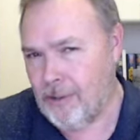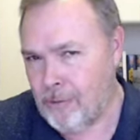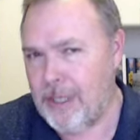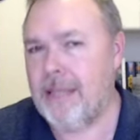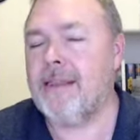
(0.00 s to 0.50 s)

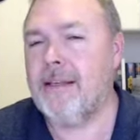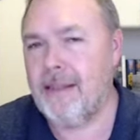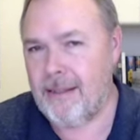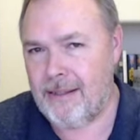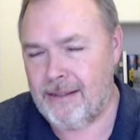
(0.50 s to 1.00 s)
with
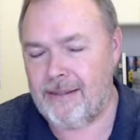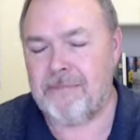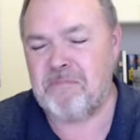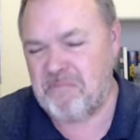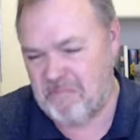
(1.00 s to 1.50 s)
the
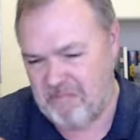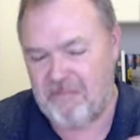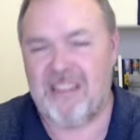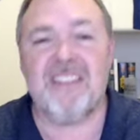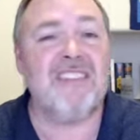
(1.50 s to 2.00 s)

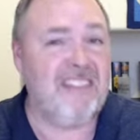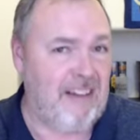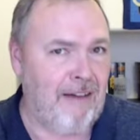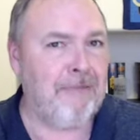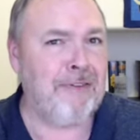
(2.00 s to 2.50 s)
the
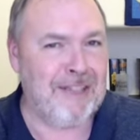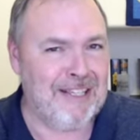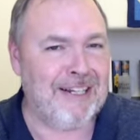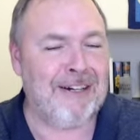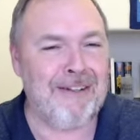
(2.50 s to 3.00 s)
stuff in
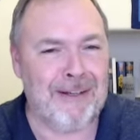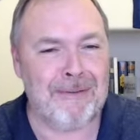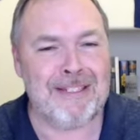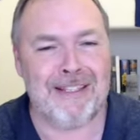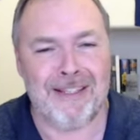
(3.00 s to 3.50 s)
there that
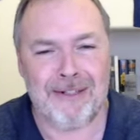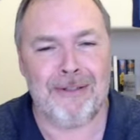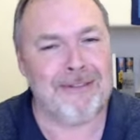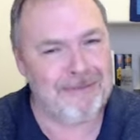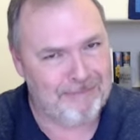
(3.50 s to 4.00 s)
was a
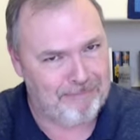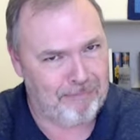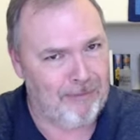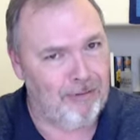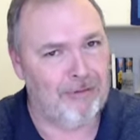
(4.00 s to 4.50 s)
little
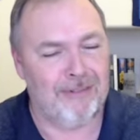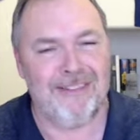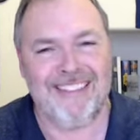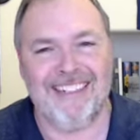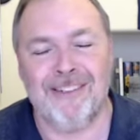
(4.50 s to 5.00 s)

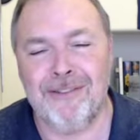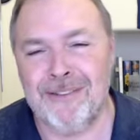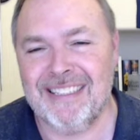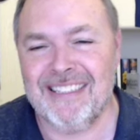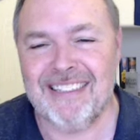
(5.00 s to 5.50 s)
you know,
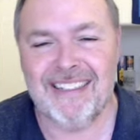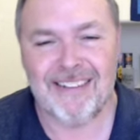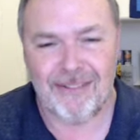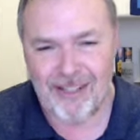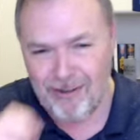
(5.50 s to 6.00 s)
with,
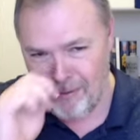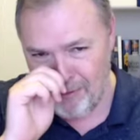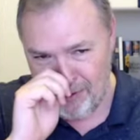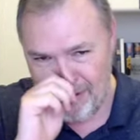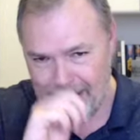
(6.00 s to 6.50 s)
with all the
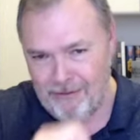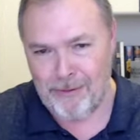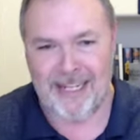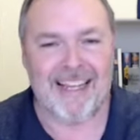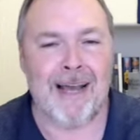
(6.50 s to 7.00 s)
words I've
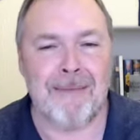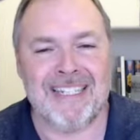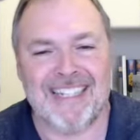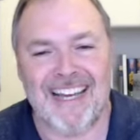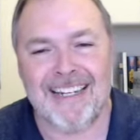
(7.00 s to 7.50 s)
already
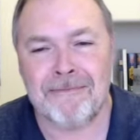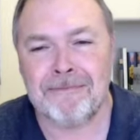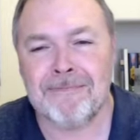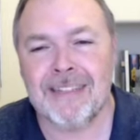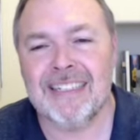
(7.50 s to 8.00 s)
commented on.
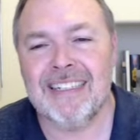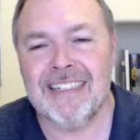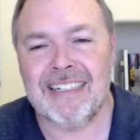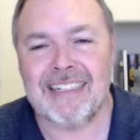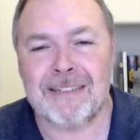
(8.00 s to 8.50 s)

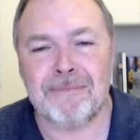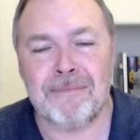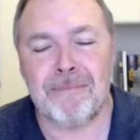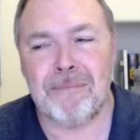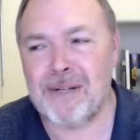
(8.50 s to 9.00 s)
Um,
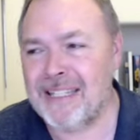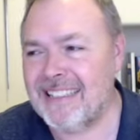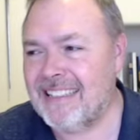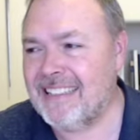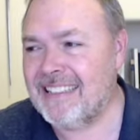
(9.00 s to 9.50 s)

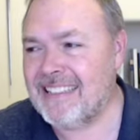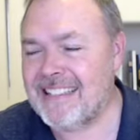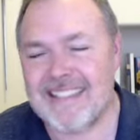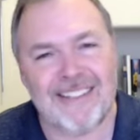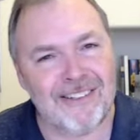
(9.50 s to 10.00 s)
but
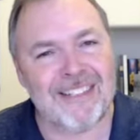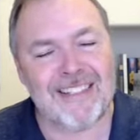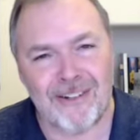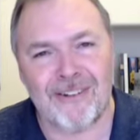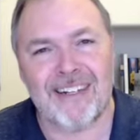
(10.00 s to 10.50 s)
still, the
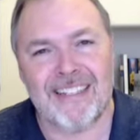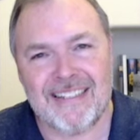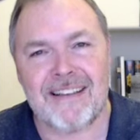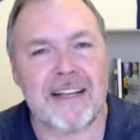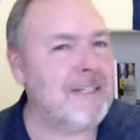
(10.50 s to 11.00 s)
story
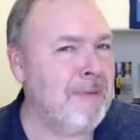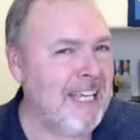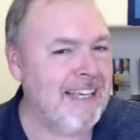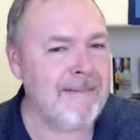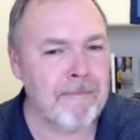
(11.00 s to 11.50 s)
sucked
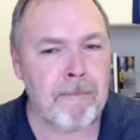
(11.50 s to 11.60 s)
me in.